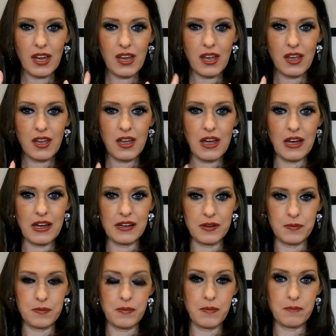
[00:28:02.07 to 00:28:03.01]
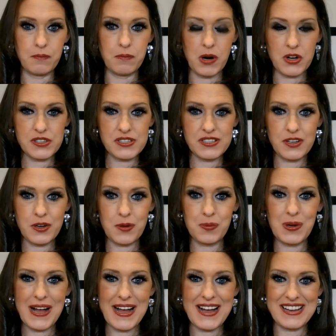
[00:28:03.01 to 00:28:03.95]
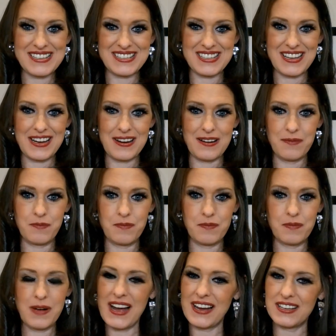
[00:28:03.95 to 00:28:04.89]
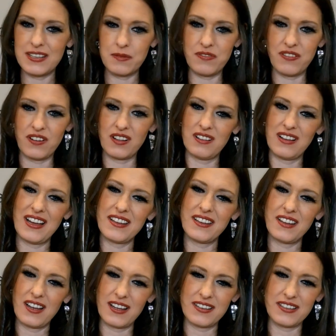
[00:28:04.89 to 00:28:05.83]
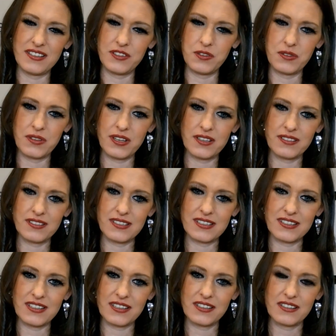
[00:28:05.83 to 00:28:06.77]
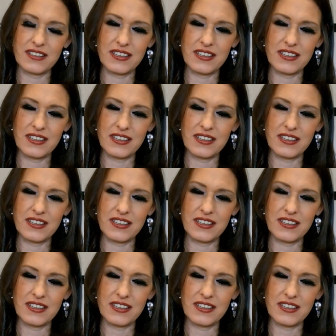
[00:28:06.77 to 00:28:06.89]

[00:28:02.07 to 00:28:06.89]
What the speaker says: and Noble has I did do that, didn't I?